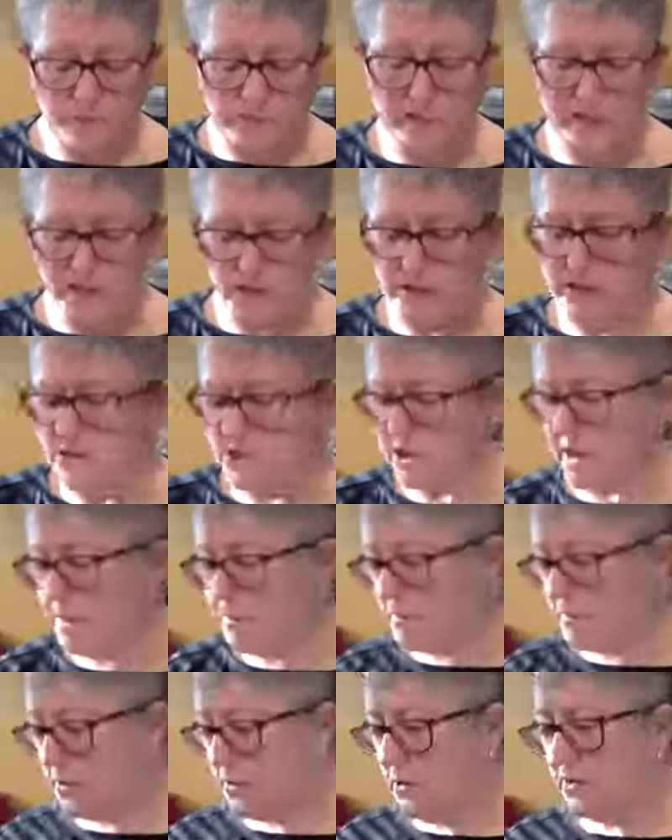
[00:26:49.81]
actually
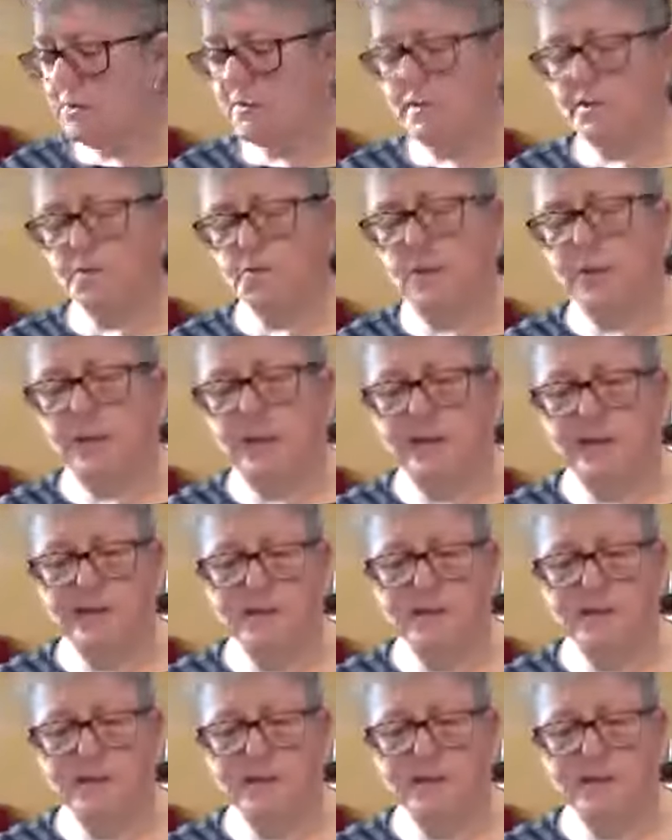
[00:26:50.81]
shape the loaf as well